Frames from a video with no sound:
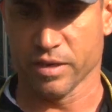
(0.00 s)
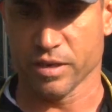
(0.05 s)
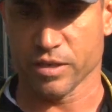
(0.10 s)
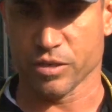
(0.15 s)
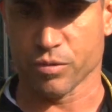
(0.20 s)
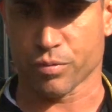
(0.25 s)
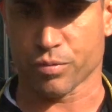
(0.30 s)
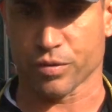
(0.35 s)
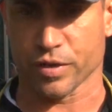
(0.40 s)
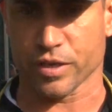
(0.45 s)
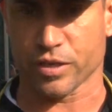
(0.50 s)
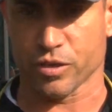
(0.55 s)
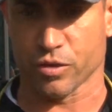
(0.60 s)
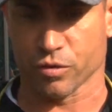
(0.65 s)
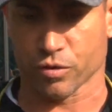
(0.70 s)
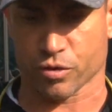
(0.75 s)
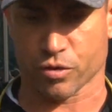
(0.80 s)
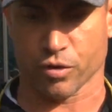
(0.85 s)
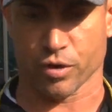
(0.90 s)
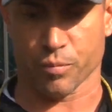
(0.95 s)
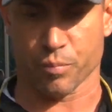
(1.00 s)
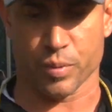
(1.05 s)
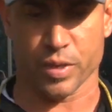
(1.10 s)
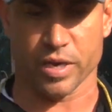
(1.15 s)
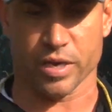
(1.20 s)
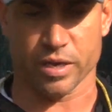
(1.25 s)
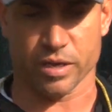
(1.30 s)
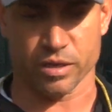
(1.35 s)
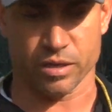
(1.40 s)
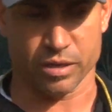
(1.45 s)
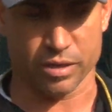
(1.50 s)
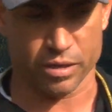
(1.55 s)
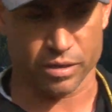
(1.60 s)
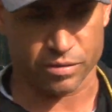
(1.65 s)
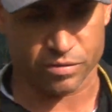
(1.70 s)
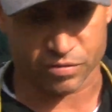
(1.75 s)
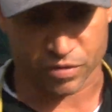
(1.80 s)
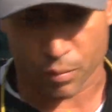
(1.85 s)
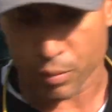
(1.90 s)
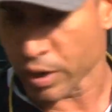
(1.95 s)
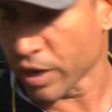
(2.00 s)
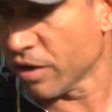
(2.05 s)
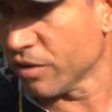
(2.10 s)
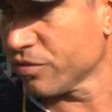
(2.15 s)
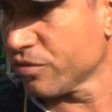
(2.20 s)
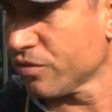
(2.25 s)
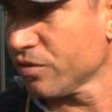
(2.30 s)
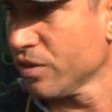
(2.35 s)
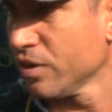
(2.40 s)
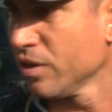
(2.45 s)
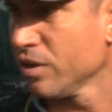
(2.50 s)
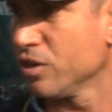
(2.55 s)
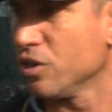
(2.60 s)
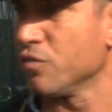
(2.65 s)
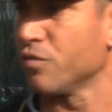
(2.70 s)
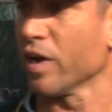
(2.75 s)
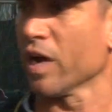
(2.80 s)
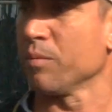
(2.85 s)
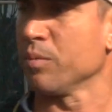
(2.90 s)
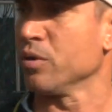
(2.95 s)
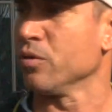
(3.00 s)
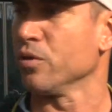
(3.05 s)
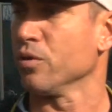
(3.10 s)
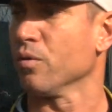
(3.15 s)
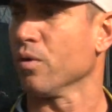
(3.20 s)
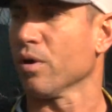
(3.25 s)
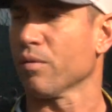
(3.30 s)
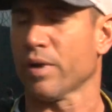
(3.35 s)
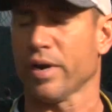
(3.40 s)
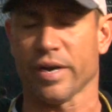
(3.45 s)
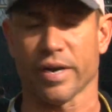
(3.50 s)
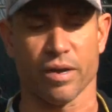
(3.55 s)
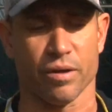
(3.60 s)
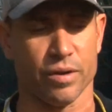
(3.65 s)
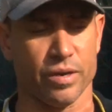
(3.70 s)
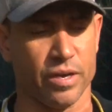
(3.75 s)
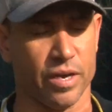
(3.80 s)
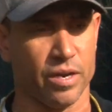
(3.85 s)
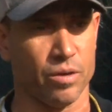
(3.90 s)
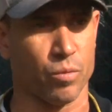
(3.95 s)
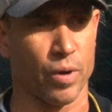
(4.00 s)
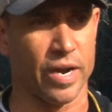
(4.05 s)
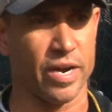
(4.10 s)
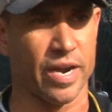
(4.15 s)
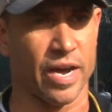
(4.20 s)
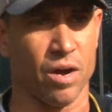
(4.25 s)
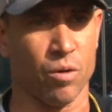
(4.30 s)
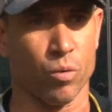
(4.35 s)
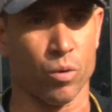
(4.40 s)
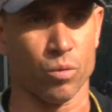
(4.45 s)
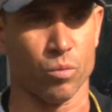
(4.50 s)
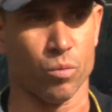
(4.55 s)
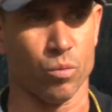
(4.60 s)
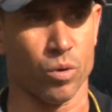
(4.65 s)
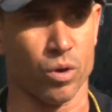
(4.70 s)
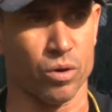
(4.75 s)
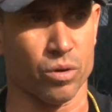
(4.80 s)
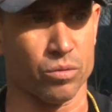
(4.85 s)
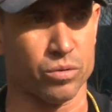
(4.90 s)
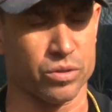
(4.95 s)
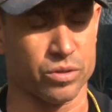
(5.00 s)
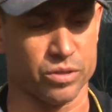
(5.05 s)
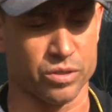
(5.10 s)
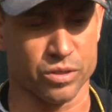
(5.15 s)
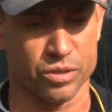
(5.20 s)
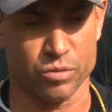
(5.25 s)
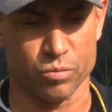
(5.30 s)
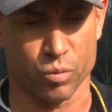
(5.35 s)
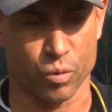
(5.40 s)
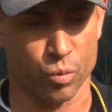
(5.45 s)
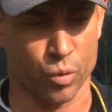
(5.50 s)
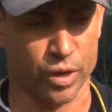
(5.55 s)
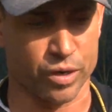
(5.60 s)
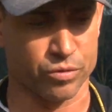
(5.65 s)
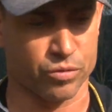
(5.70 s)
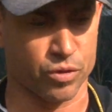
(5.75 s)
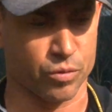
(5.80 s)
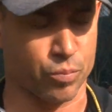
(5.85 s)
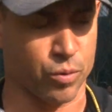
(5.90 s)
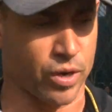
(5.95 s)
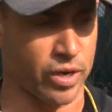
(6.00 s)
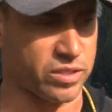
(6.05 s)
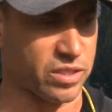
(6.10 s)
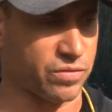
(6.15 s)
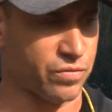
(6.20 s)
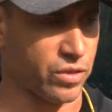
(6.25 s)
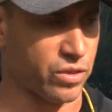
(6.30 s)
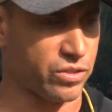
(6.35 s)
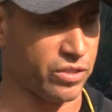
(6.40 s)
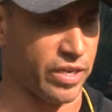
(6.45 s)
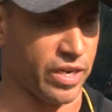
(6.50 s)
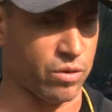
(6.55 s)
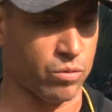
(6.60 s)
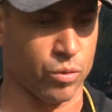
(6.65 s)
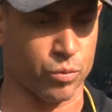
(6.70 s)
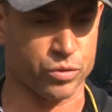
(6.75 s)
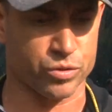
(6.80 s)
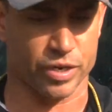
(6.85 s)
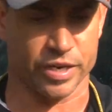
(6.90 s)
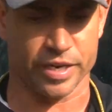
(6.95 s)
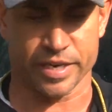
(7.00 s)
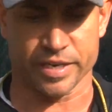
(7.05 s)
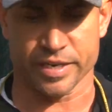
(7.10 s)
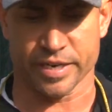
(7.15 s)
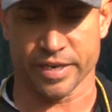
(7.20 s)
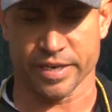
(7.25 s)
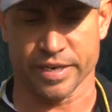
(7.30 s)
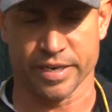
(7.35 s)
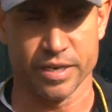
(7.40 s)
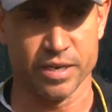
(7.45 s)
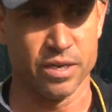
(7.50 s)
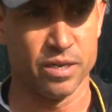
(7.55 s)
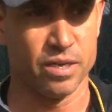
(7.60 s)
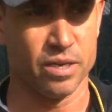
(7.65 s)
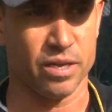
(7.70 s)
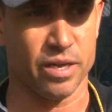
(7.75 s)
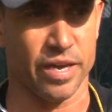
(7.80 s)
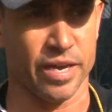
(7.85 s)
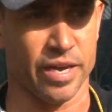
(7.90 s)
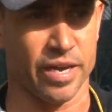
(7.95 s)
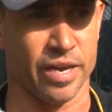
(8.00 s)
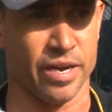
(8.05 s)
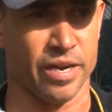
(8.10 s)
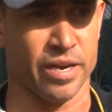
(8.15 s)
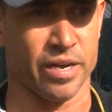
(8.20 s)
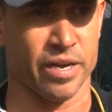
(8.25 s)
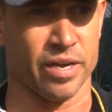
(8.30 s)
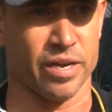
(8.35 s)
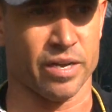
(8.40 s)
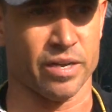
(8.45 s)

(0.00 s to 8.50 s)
you think you're going to be someone else. You've got to be who you are right now. And right now we're working through the process of understanding what we're trying to get done. And